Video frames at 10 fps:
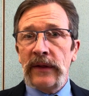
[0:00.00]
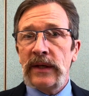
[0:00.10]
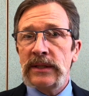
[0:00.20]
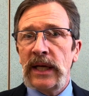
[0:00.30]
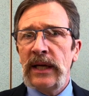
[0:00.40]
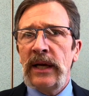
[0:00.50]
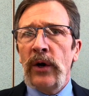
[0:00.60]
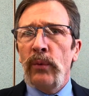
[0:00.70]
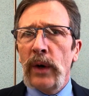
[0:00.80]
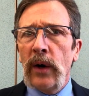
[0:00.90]
they say,
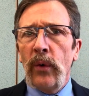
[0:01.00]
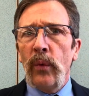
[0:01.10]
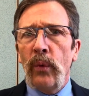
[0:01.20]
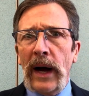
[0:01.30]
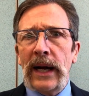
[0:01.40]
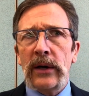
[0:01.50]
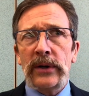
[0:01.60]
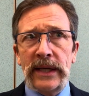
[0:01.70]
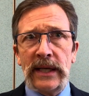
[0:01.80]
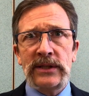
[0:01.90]
well, wire
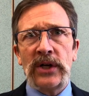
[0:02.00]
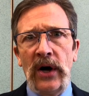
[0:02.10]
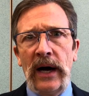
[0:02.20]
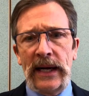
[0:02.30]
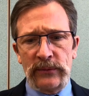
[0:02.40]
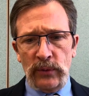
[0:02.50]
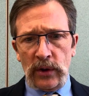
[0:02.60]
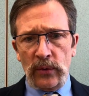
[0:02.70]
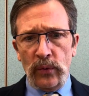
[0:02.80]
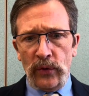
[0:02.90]
gets hot
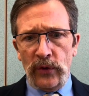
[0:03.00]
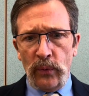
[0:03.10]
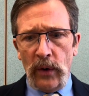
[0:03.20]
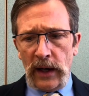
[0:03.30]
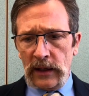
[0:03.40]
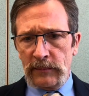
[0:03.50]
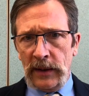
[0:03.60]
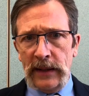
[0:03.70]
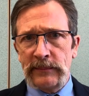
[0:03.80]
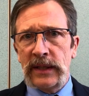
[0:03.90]
where the water
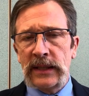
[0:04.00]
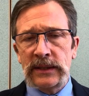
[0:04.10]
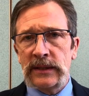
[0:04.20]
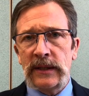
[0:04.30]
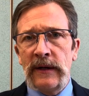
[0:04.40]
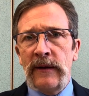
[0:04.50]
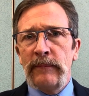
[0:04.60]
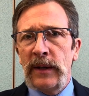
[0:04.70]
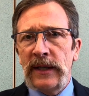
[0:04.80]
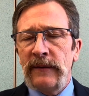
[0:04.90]
pipe doesn't.
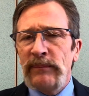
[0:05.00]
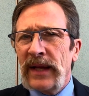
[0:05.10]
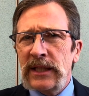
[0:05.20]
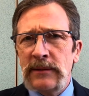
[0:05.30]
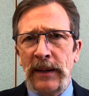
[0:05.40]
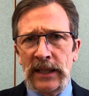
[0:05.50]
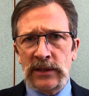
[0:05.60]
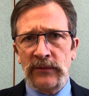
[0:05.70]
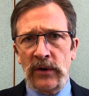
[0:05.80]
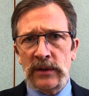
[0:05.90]
But that's about as
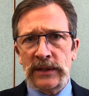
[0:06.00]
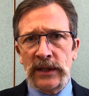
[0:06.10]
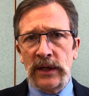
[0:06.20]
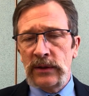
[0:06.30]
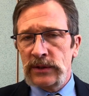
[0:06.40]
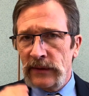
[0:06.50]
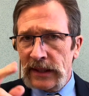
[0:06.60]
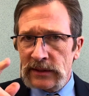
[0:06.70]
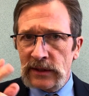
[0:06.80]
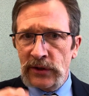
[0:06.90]
far as they go. So
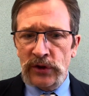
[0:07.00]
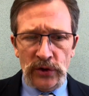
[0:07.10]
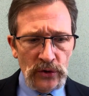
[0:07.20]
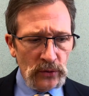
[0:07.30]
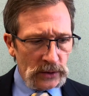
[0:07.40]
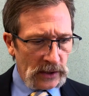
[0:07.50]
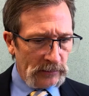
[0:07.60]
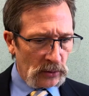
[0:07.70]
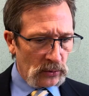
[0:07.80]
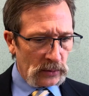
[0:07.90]
that's the two
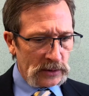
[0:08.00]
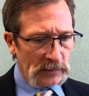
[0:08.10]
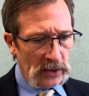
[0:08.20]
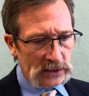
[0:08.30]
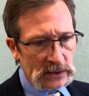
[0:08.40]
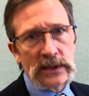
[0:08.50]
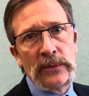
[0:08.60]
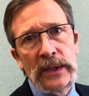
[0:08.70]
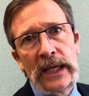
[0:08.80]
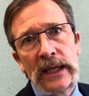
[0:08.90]
typical responses that
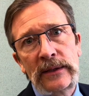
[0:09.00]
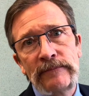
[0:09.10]
we get.